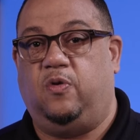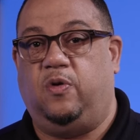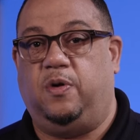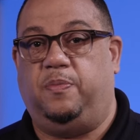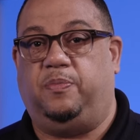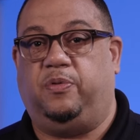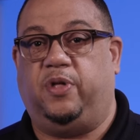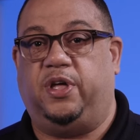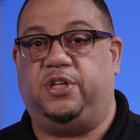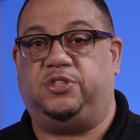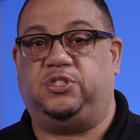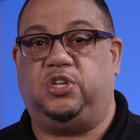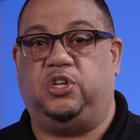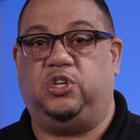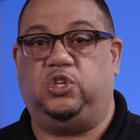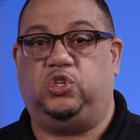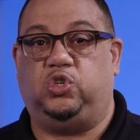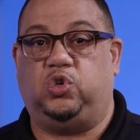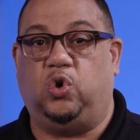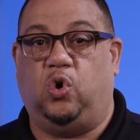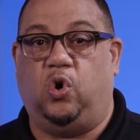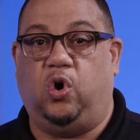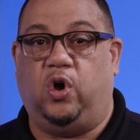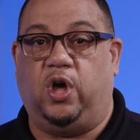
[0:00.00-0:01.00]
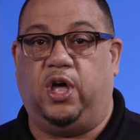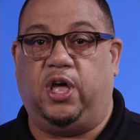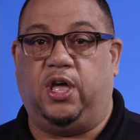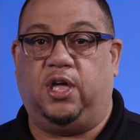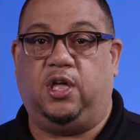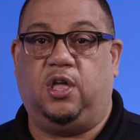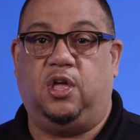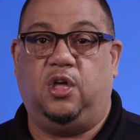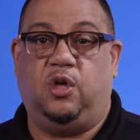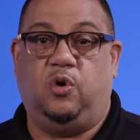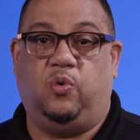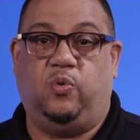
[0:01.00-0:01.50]
replacing
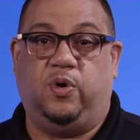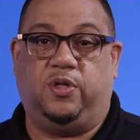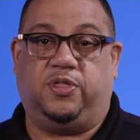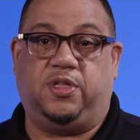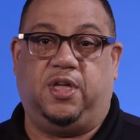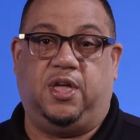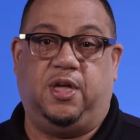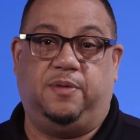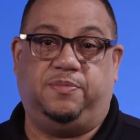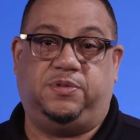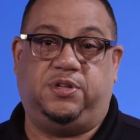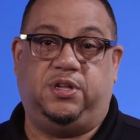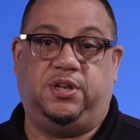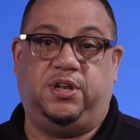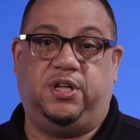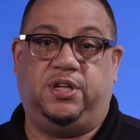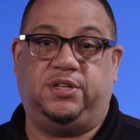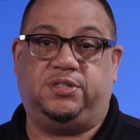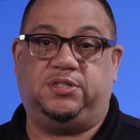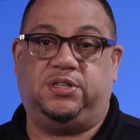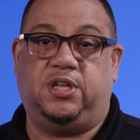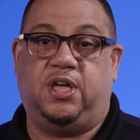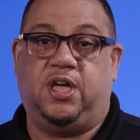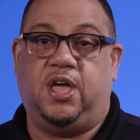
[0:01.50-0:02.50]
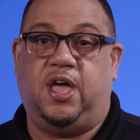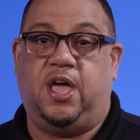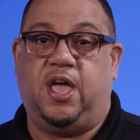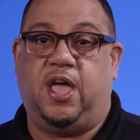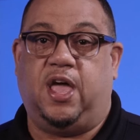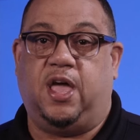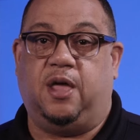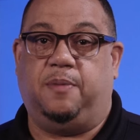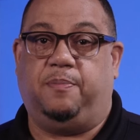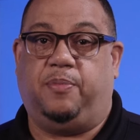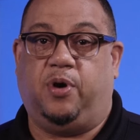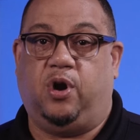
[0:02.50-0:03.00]
joy with emptiness
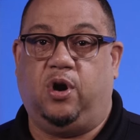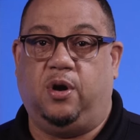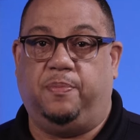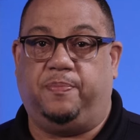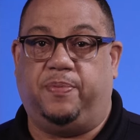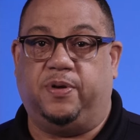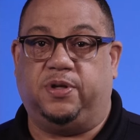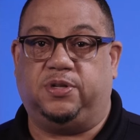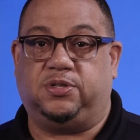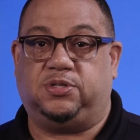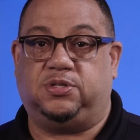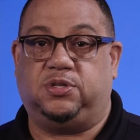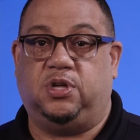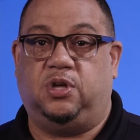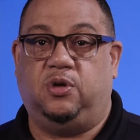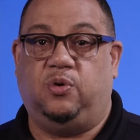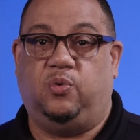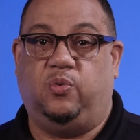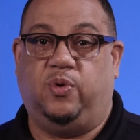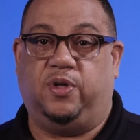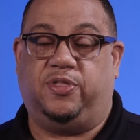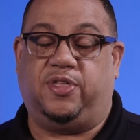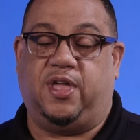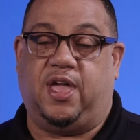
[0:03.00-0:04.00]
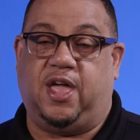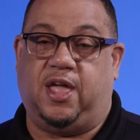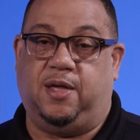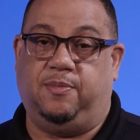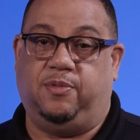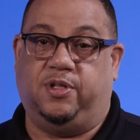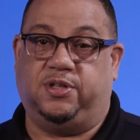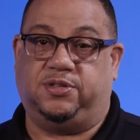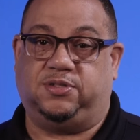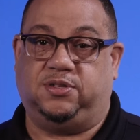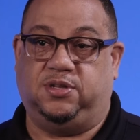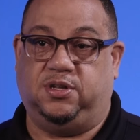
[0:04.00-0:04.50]
and purpose with
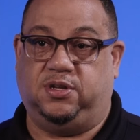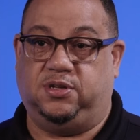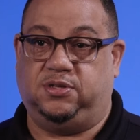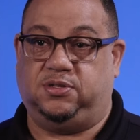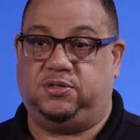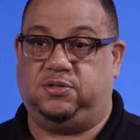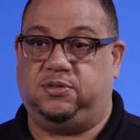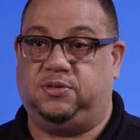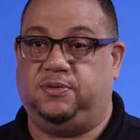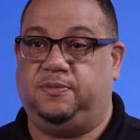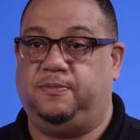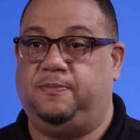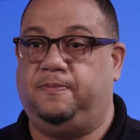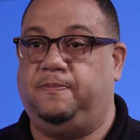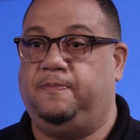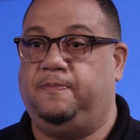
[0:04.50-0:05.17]
aimlessness.